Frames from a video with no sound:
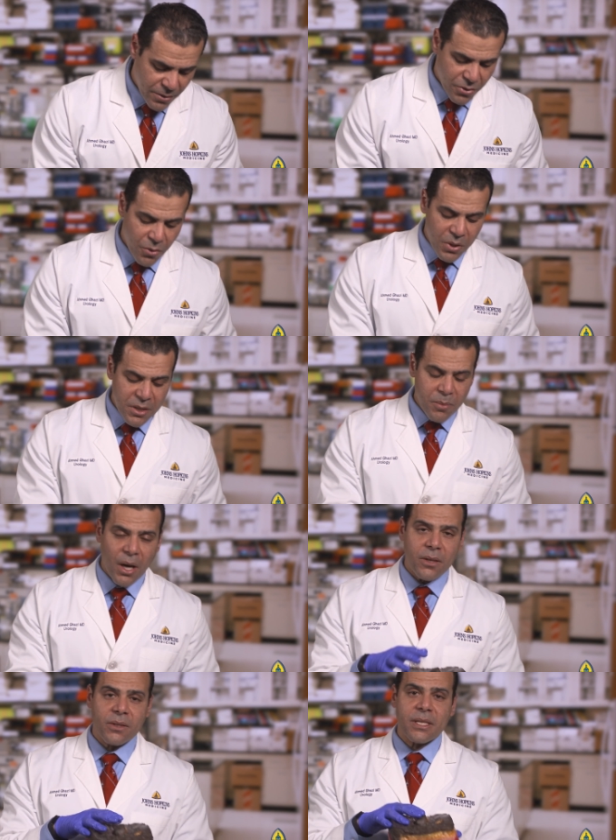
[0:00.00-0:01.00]
So this
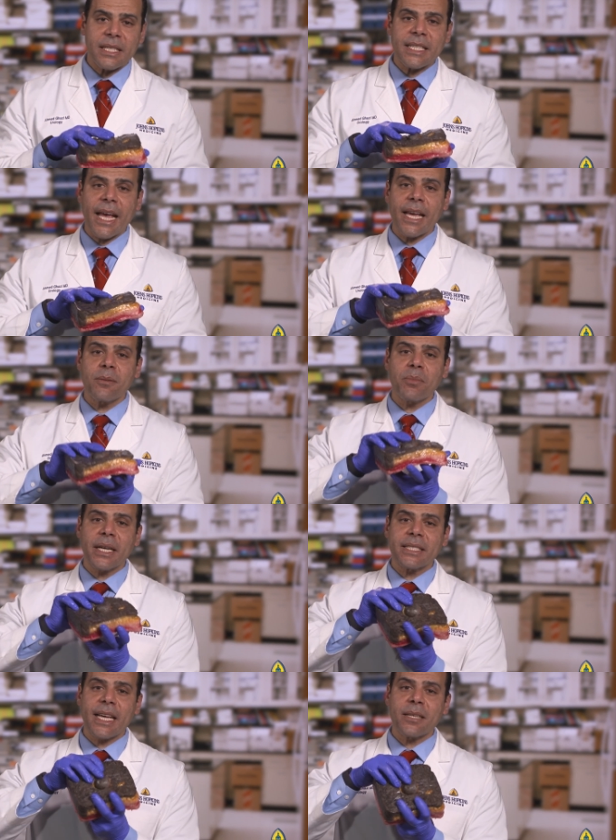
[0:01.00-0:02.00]
model is a 10
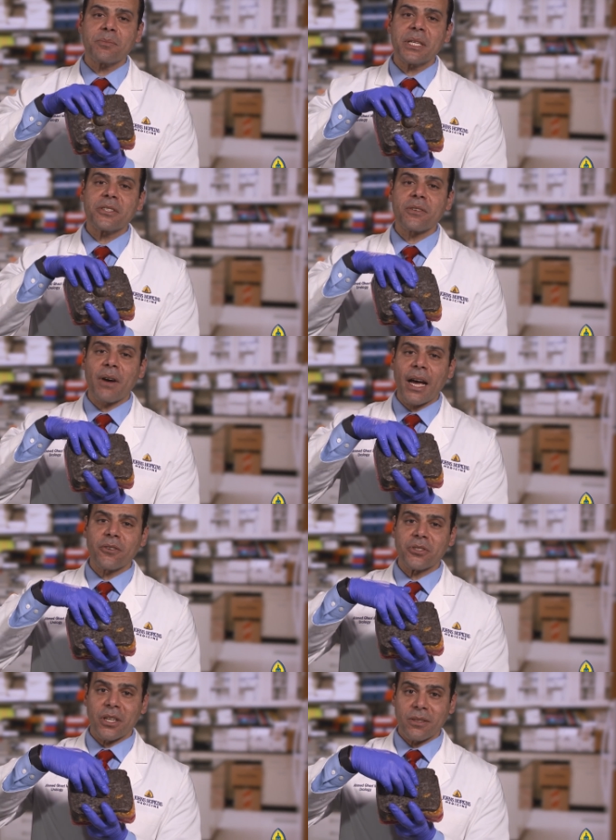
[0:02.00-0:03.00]
by 10 piece of
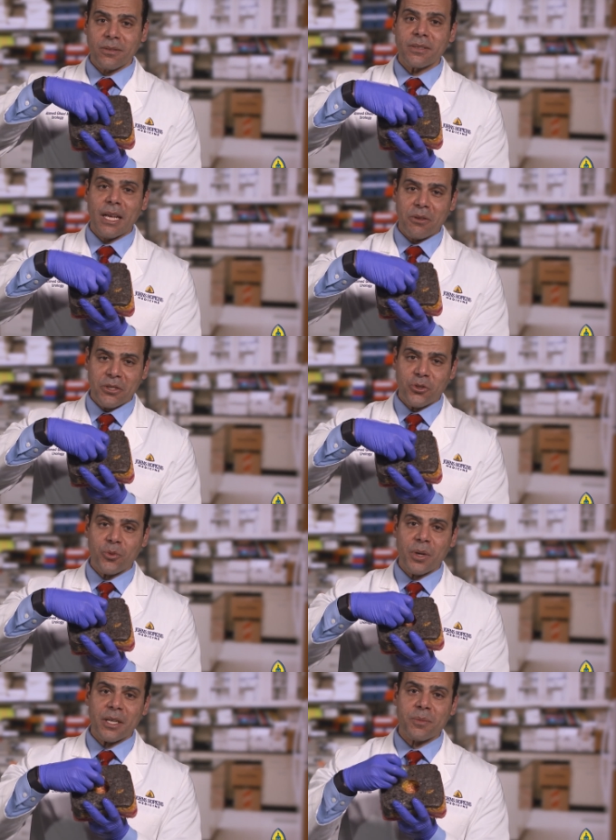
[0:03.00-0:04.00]
hydrogel. Now this
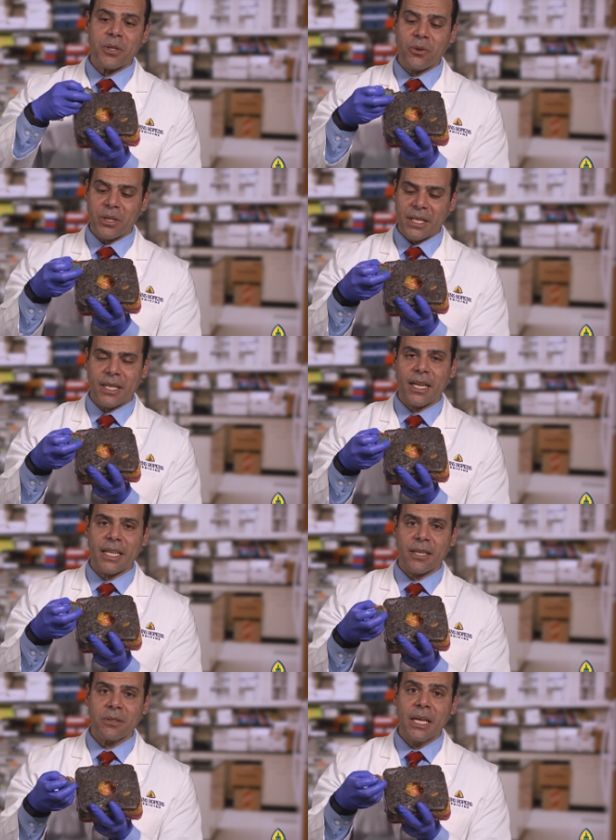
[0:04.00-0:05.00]
tumor has been already cut
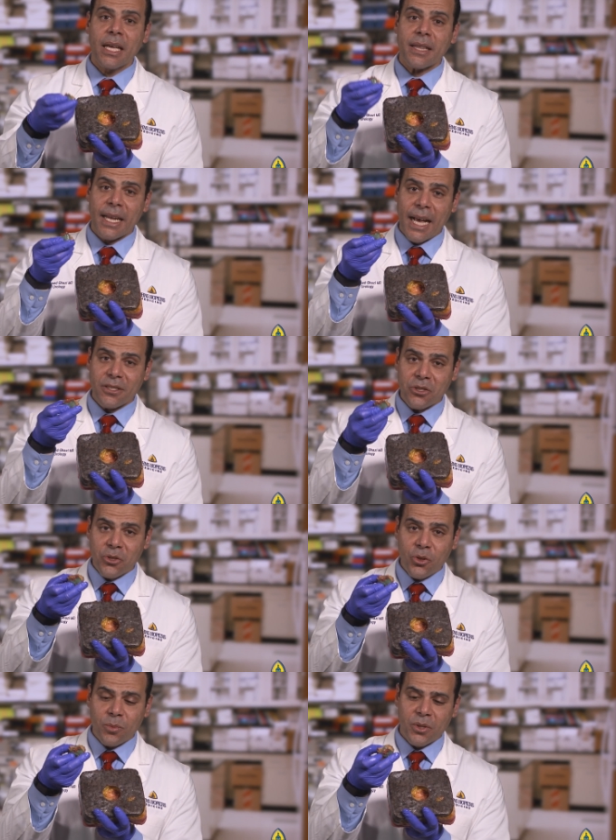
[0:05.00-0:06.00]
out that has a
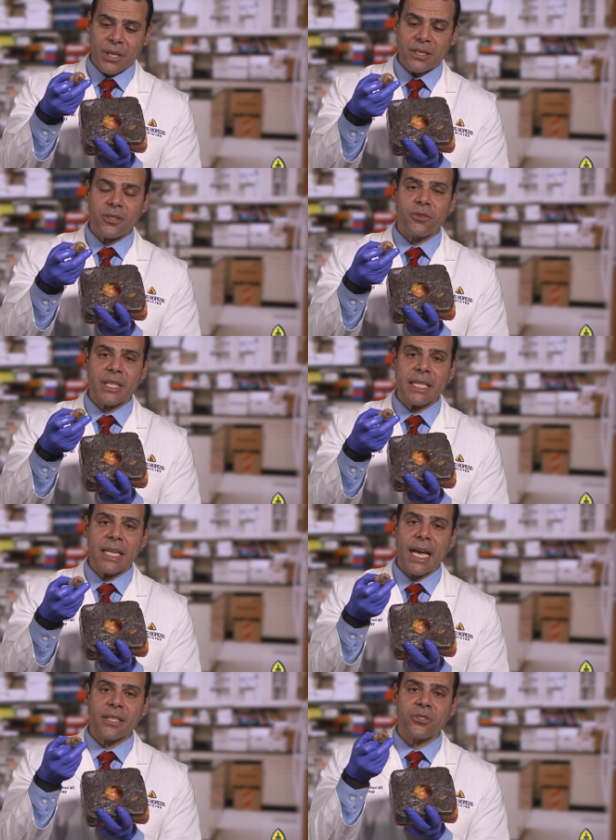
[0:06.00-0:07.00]
tumor that's
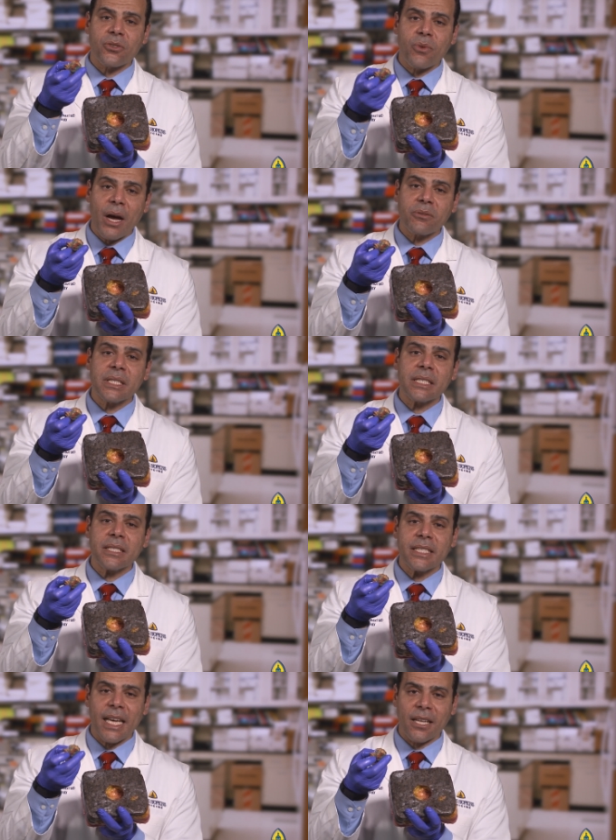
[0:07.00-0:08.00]
green and
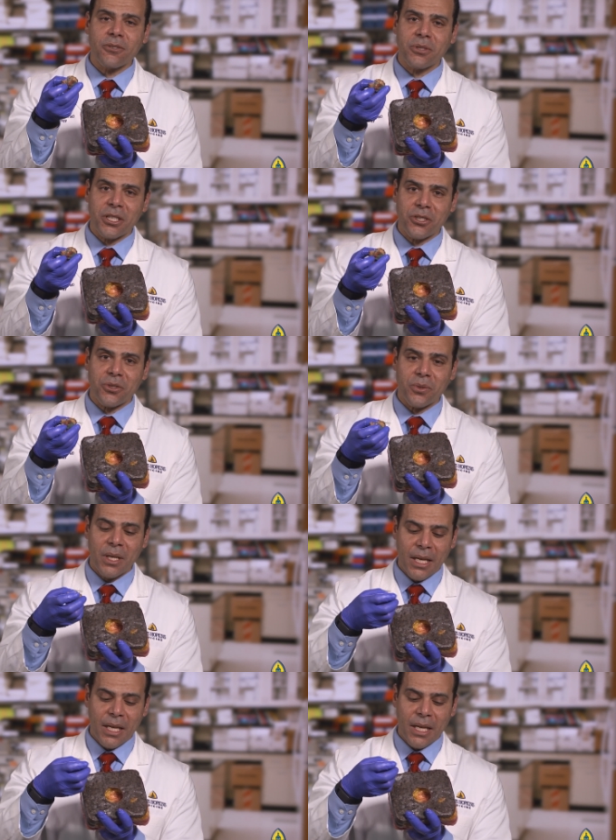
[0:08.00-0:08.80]
surrounding yellow tissue.